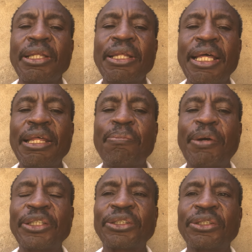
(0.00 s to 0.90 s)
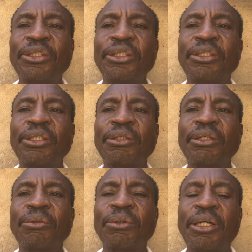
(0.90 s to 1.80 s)
the other person
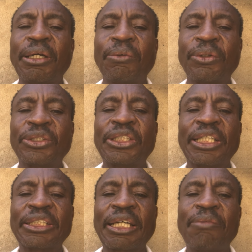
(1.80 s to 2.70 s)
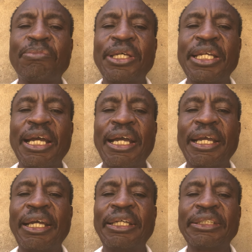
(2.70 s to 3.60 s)
uh, was just campaigning
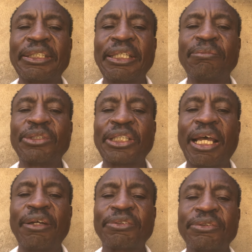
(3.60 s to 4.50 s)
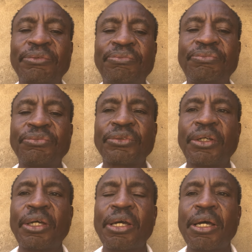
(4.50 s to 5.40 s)
against himself.
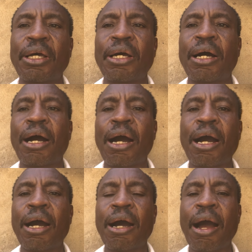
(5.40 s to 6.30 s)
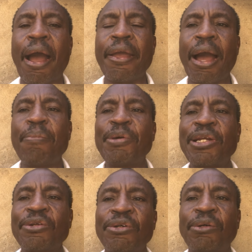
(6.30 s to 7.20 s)
Uh, I
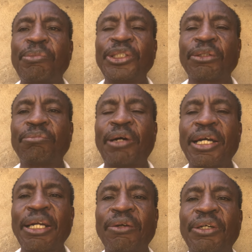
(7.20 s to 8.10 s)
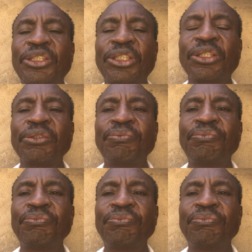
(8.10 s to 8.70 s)
happen to know Bishop Margaret Wanjiru